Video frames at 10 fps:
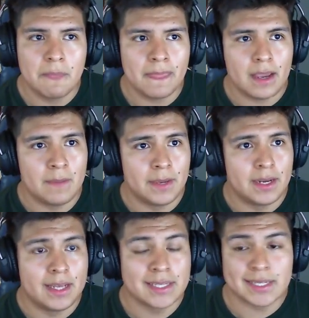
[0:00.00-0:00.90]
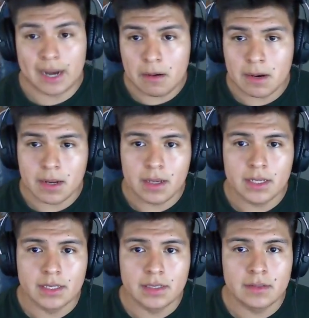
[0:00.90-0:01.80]
I mean, it's scary
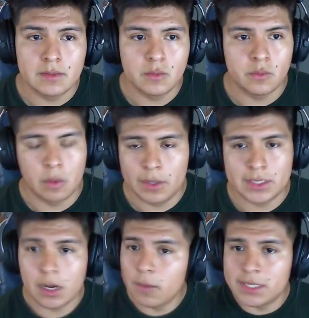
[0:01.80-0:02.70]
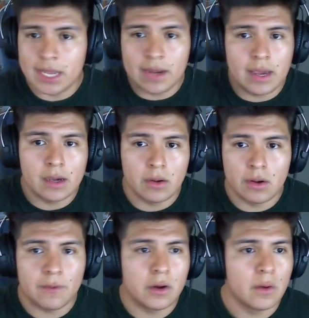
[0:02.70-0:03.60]
because what we saw with San Diego, and
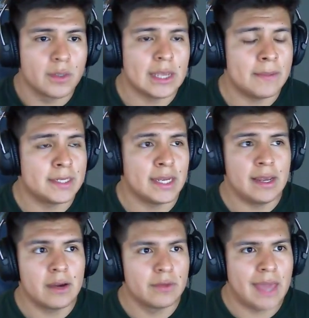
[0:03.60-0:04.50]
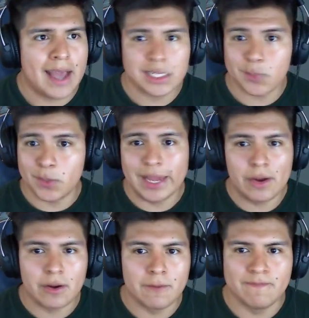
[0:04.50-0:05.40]
if you don't know what's happening in San Diego, they had to pull
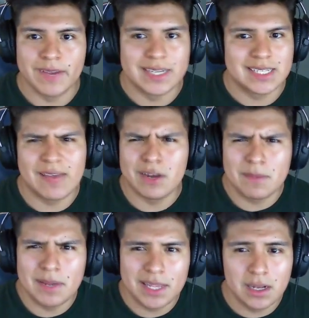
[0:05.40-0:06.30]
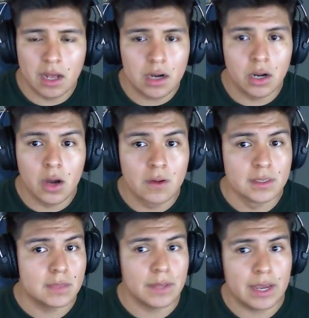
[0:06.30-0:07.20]
out a $70 million loan
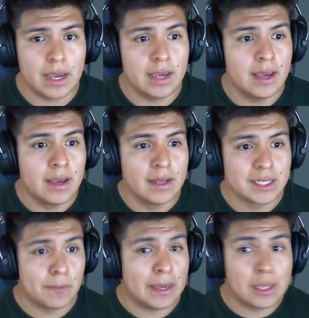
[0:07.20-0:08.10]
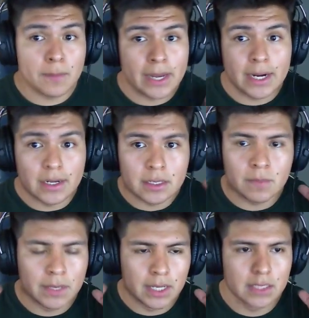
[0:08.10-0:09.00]
to pay their players
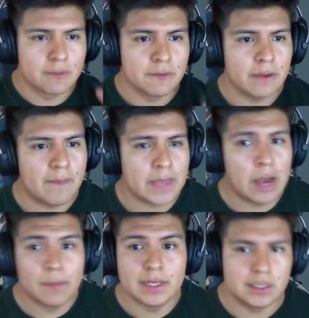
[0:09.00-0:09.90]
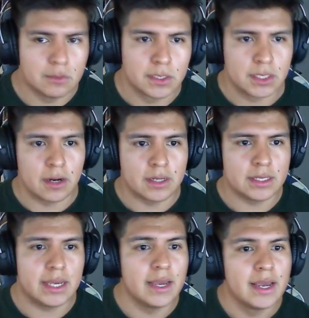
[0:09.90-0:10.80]
because of how many
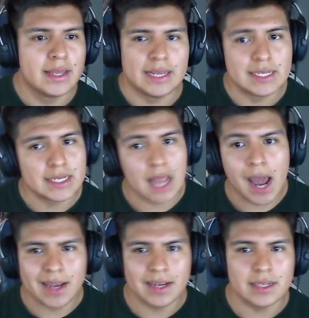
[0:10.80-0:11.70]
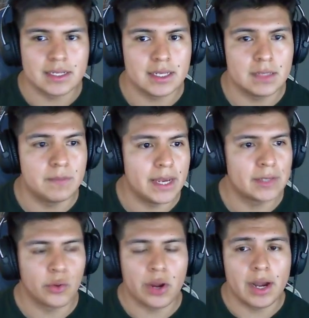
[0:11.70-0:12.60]
superstars they signed into these
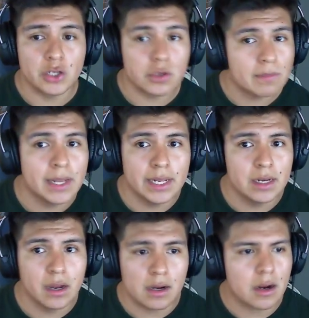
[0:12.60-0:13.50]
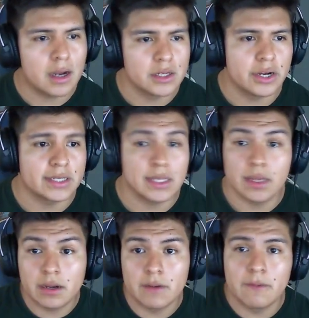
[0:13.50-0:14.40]
big $300 million contracts and they
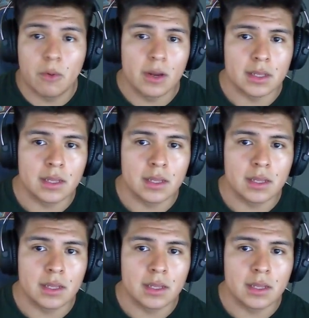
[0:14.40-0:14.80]
couldn't afford it.